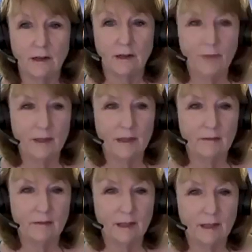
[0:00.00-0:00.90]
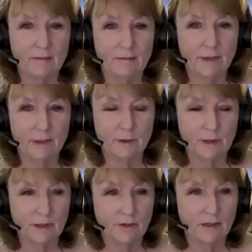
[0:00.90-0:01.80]
think that is one
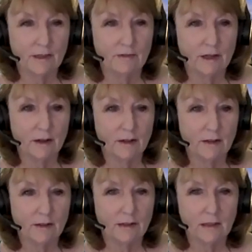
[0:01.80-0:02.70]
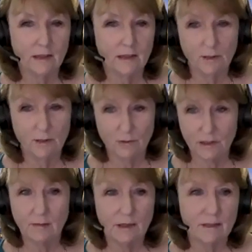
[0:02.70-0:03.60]
of the strengths of the article, and it's interesting
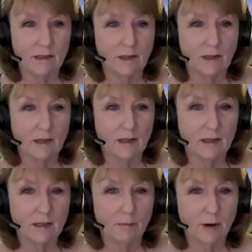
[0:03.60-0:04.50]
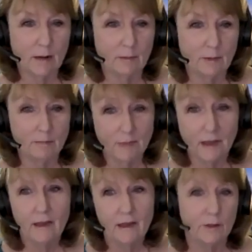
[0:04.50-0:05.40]
because it's looking at the same problem
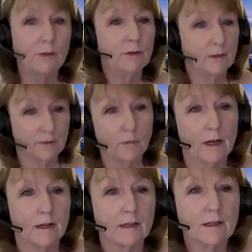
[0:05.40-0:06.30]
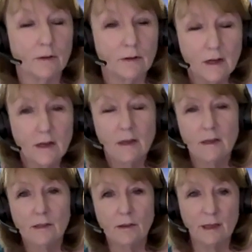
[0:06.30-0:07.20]
in two different ways. So
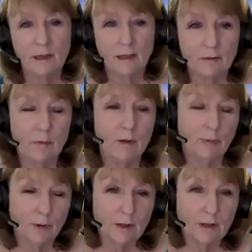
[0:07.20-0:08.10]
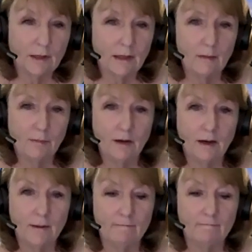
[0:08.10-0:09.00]
I think that would be important to keep.
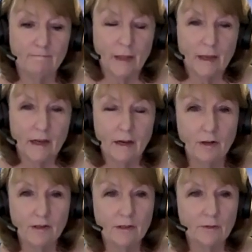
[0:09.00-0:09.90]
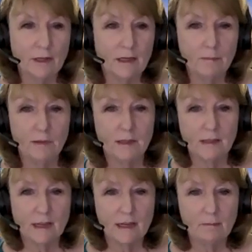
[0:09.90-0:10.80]
I would also keep the
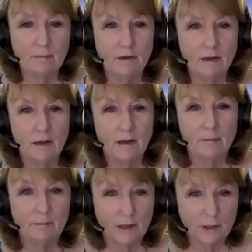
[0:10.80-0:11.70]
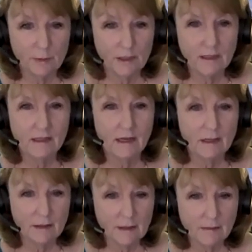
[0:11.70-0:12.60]
same measurement
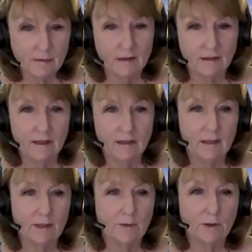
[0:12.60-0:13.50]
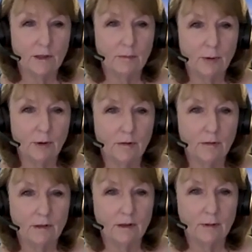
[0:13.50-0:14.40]
scales. I think that's really important
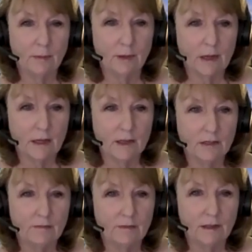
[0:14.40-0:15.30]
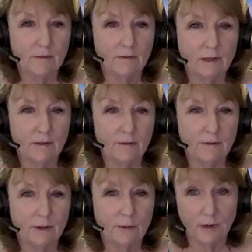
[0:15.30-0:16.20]
in a replication. If
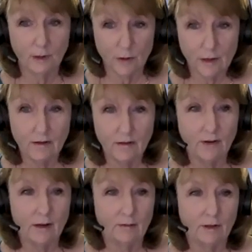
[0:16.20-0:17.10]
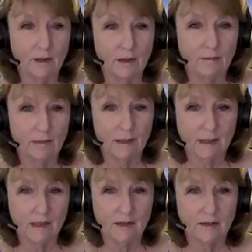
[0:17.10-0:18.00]
they're rewritten, you're not really
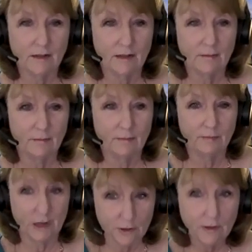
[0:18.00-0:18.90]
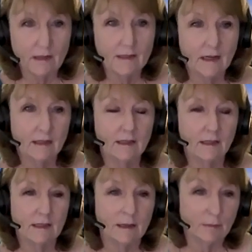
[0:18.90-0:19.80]
necessarily measuring exactly
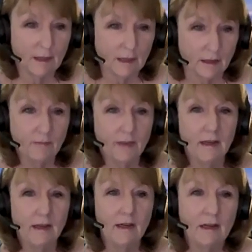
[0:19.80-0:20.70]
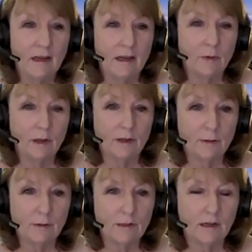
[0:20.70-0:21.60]
the same thing. And we
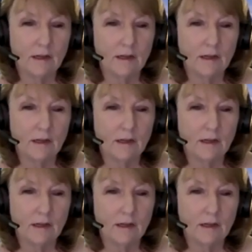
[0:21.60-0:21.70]
used